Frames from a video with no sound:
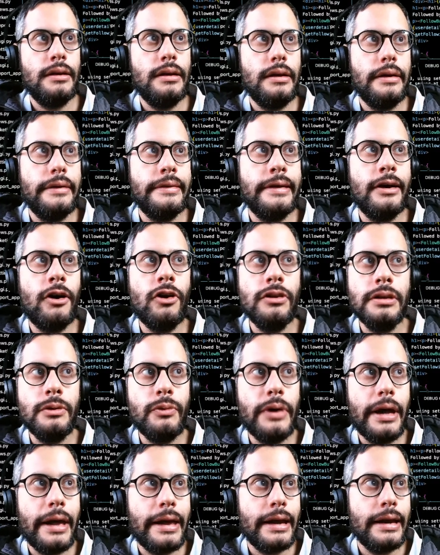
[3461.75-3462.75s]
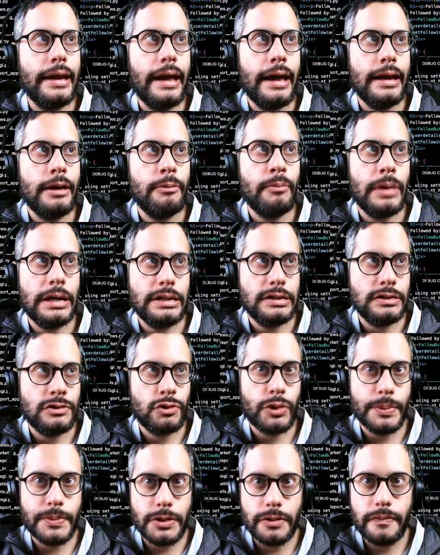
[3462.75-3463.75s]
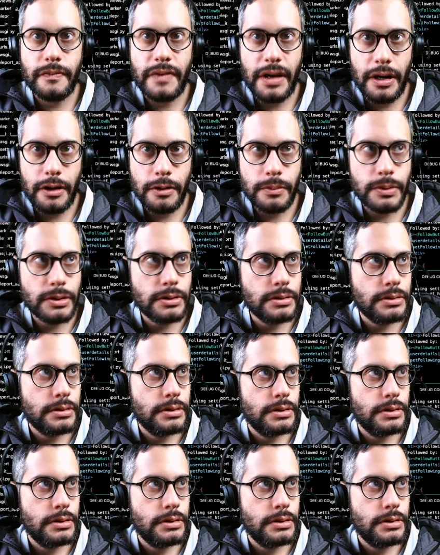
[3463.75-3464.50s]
The only way I can edit my description variable,